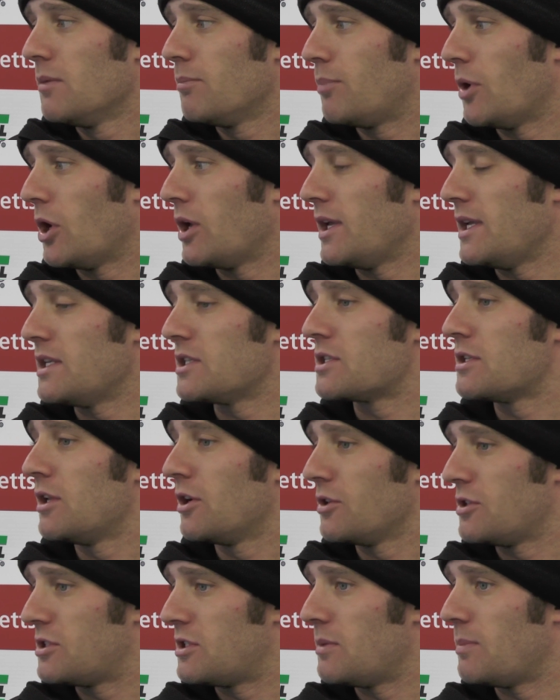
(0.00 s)
But it's
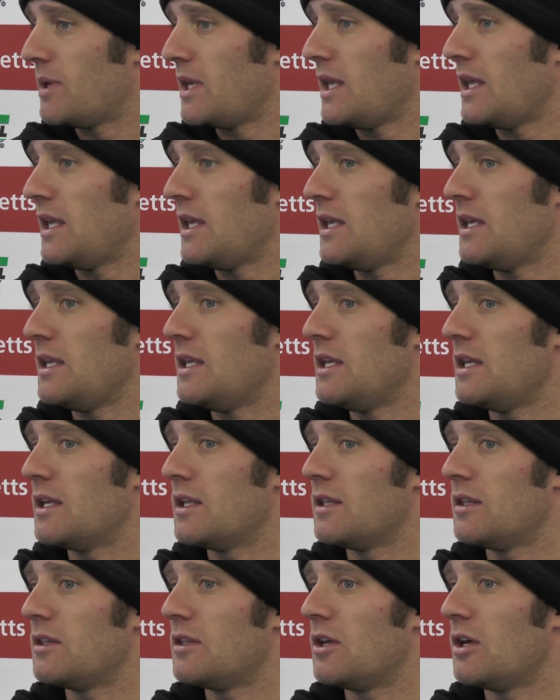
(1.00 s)
nice to be
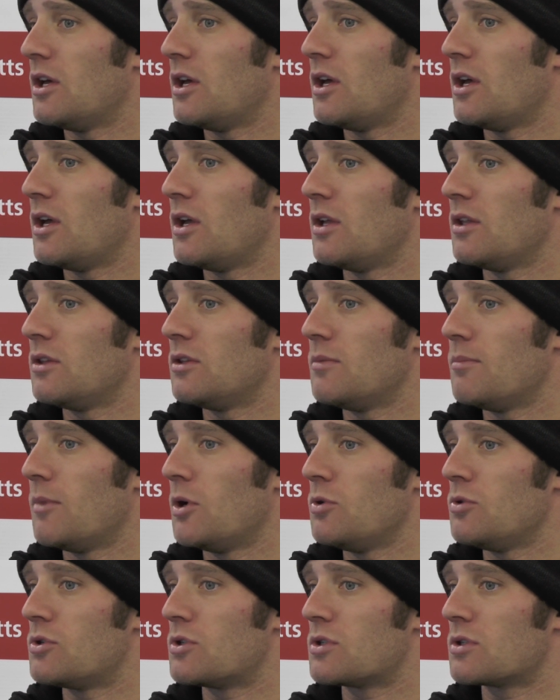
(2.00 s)
the
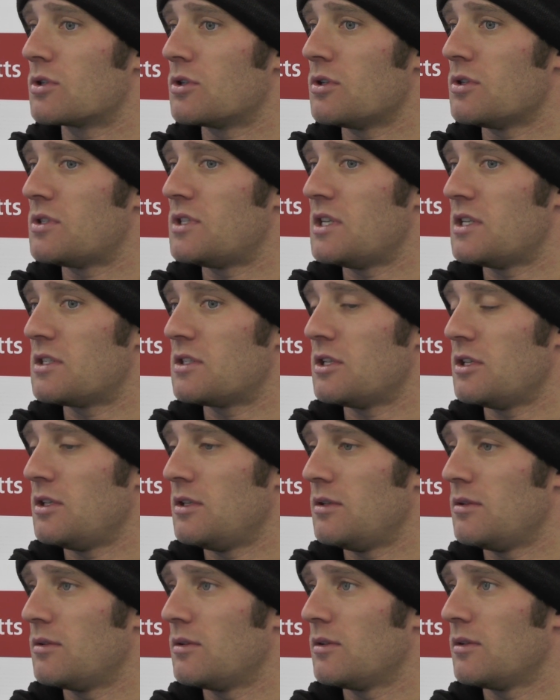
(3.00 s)
most
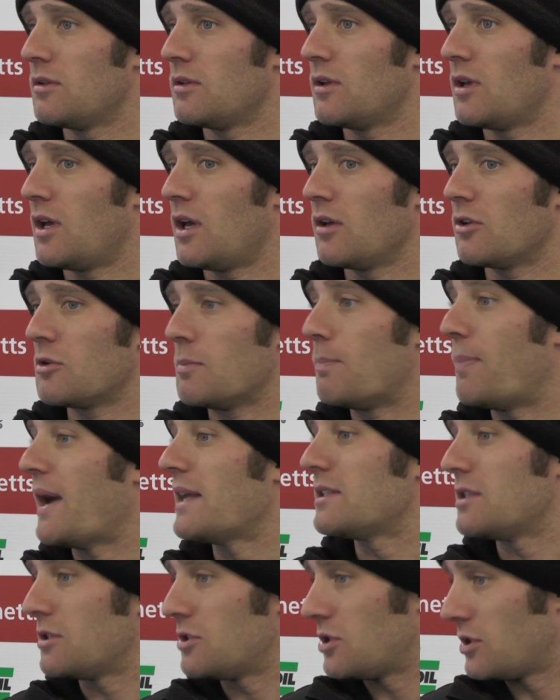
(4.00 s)
consistent
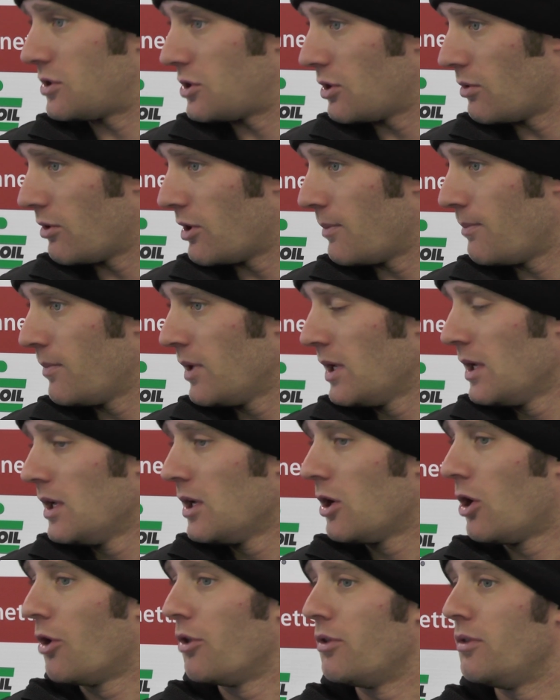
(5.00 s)
competitor to them
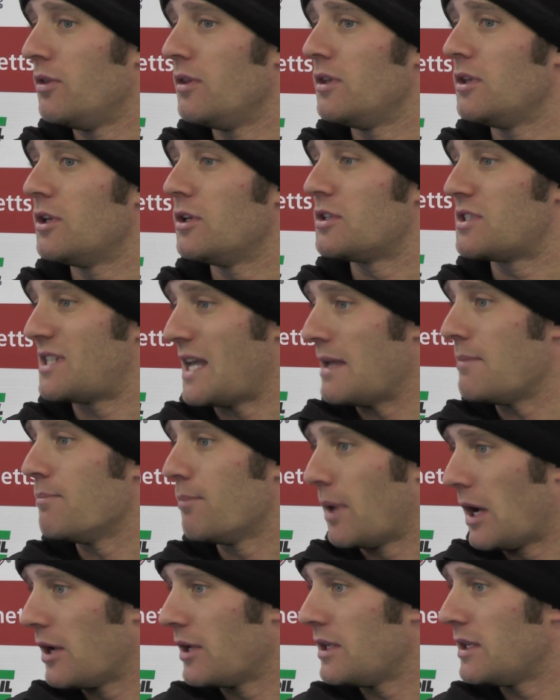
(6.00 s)
on the
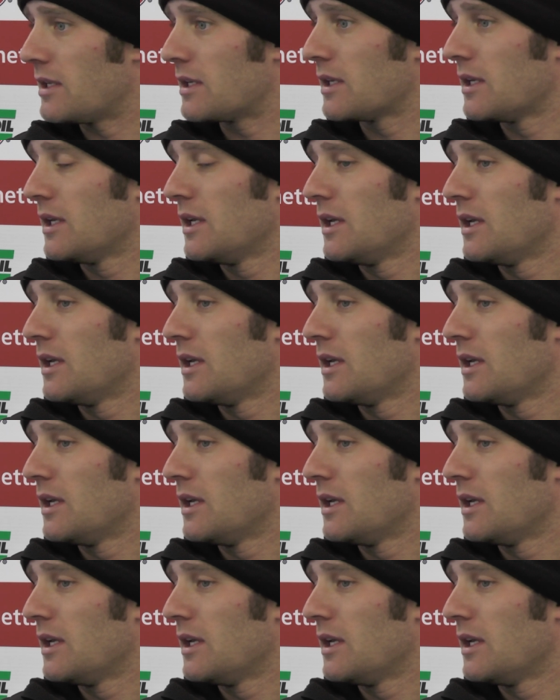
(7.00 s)
same bike.